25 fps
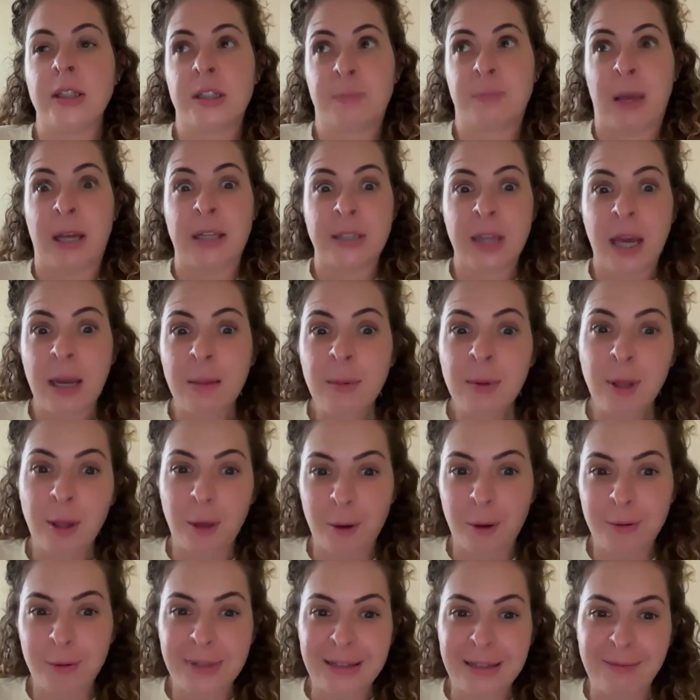Spend time
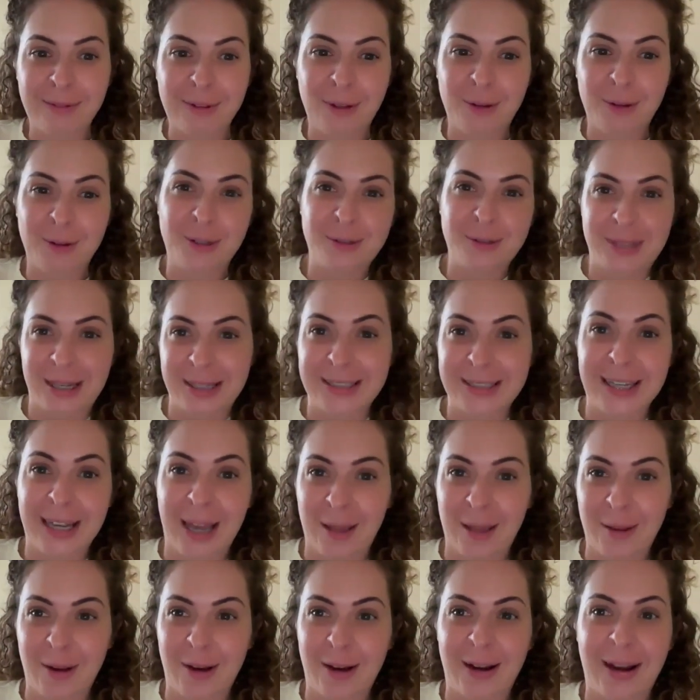alone, even though you said
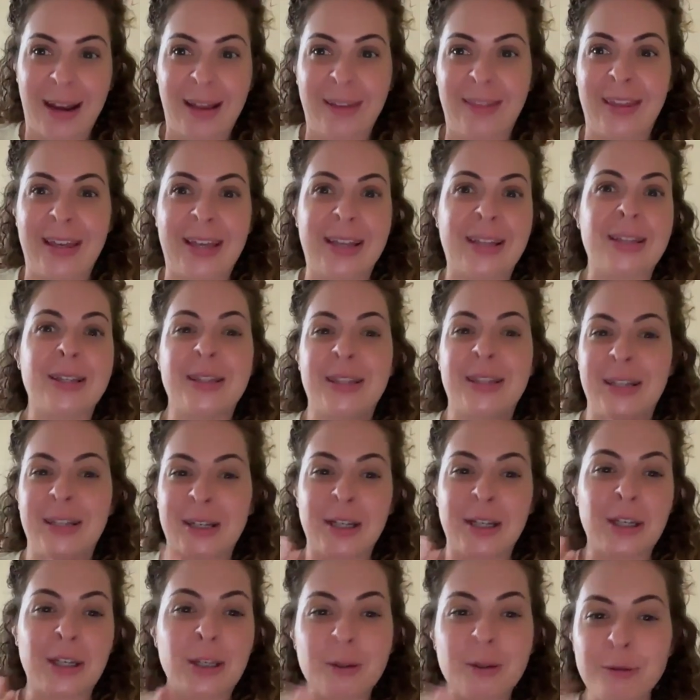together. I think the
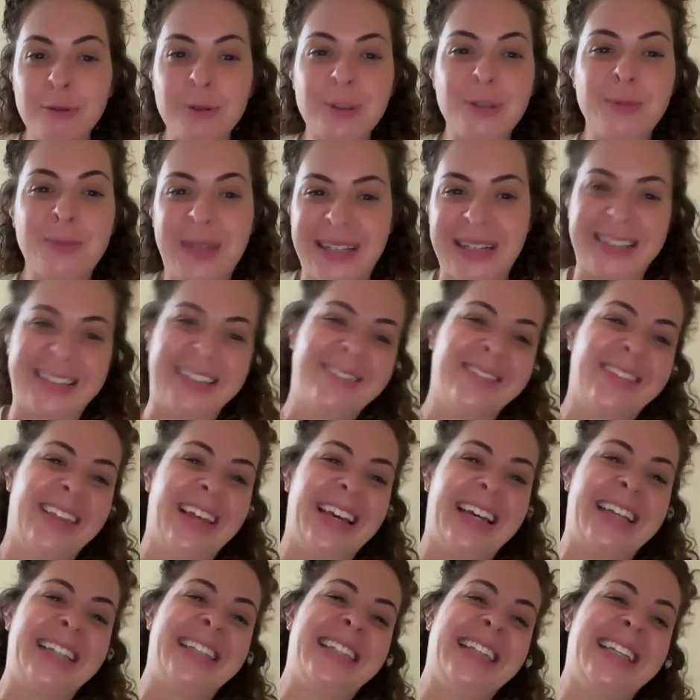huge piece of
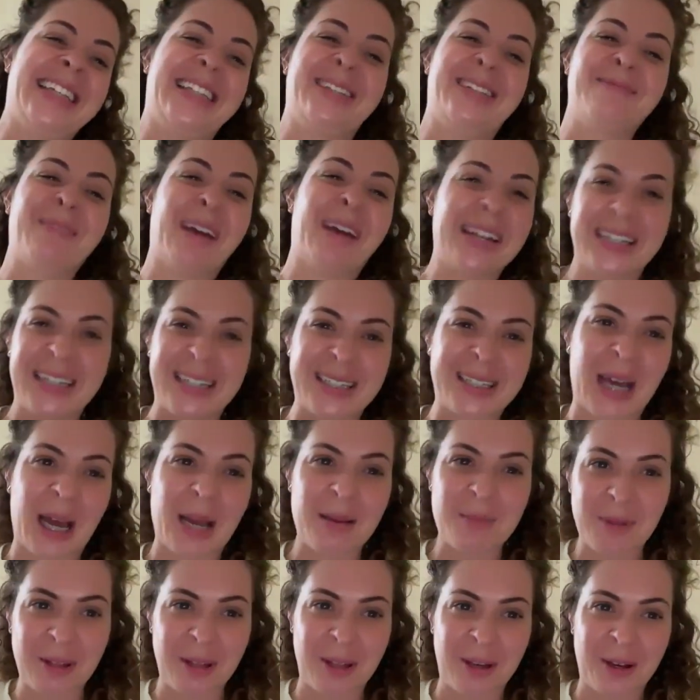this is spending
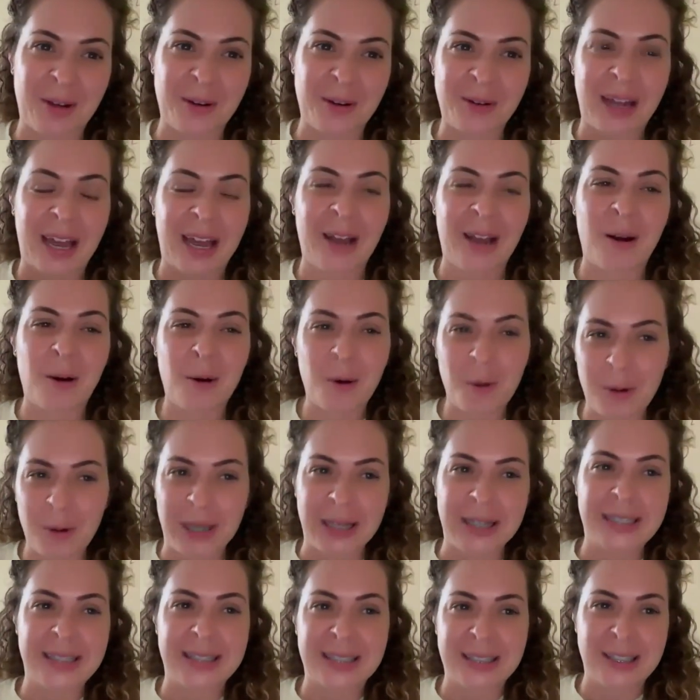time alone. I
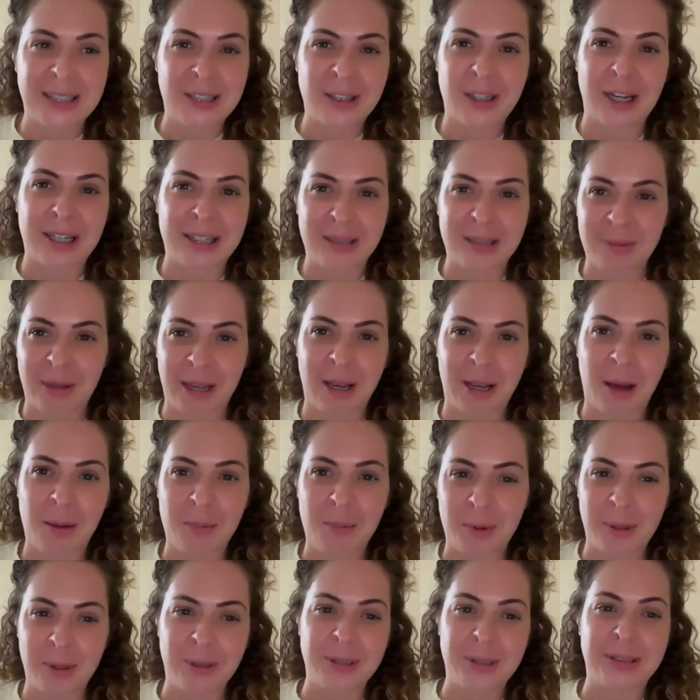always suggest to my
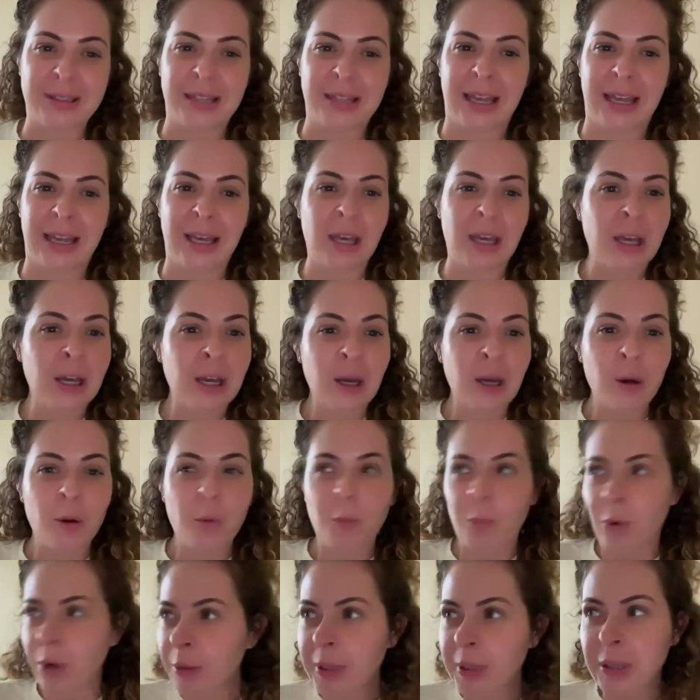couples, like,
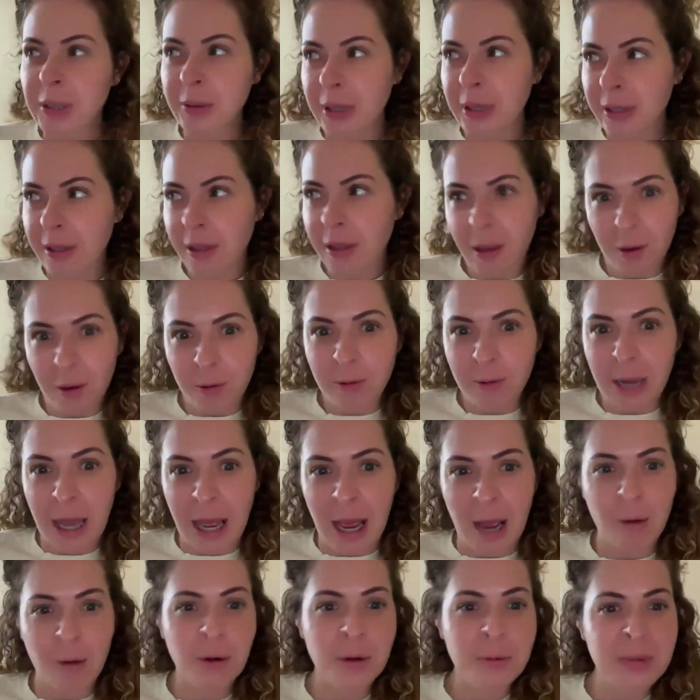what are we doing alone?
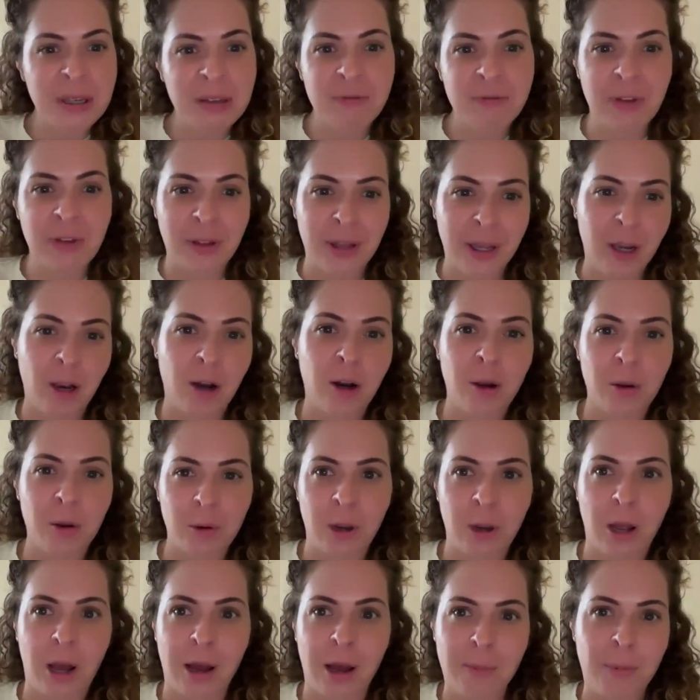How are we filling our
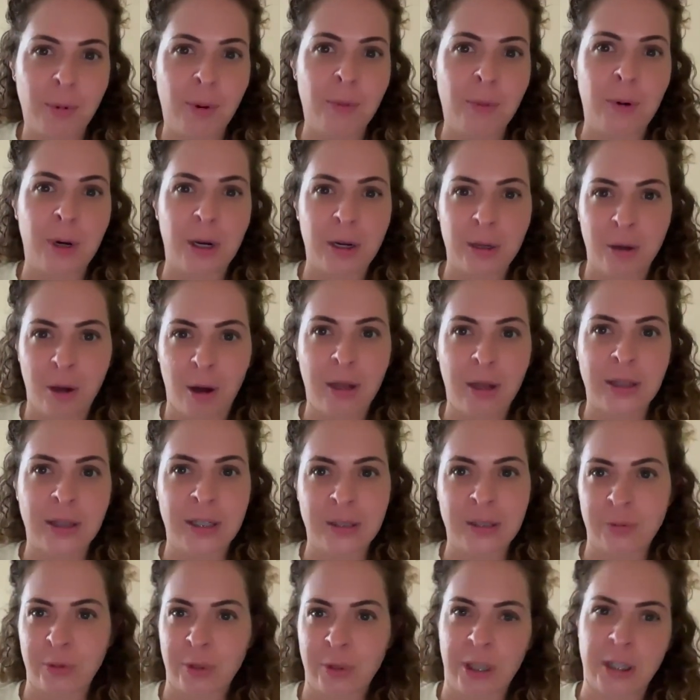own cup when we're not in
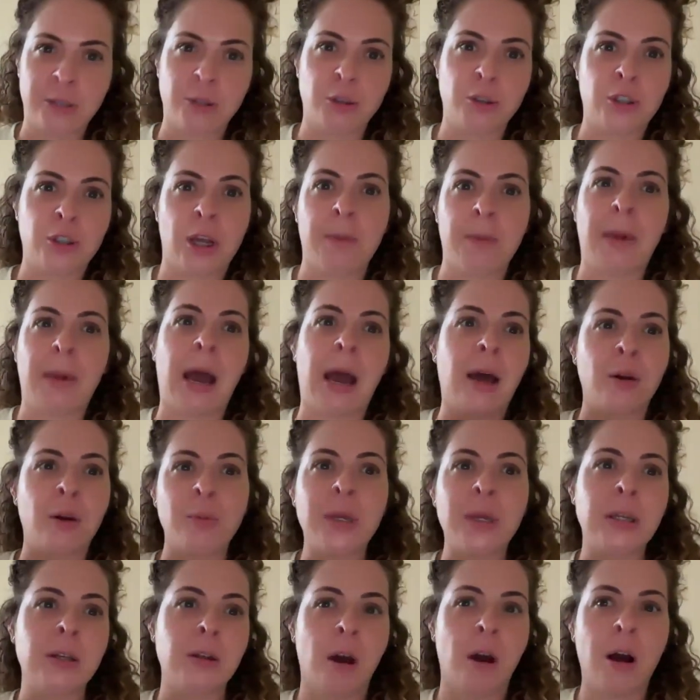this relationship? How do
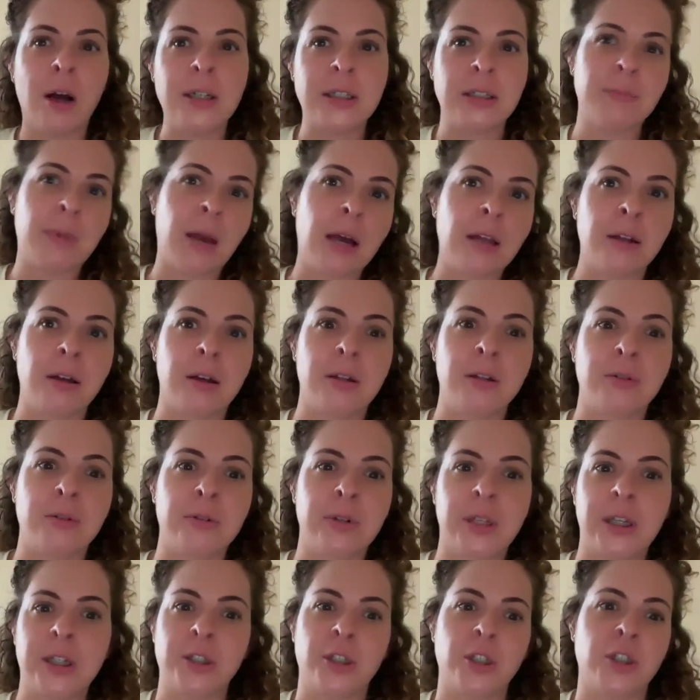we not depend on the
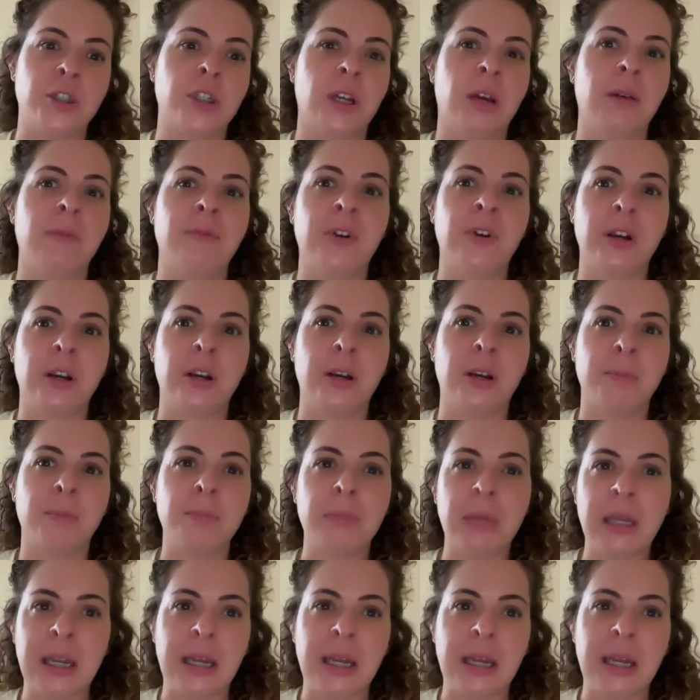relationship for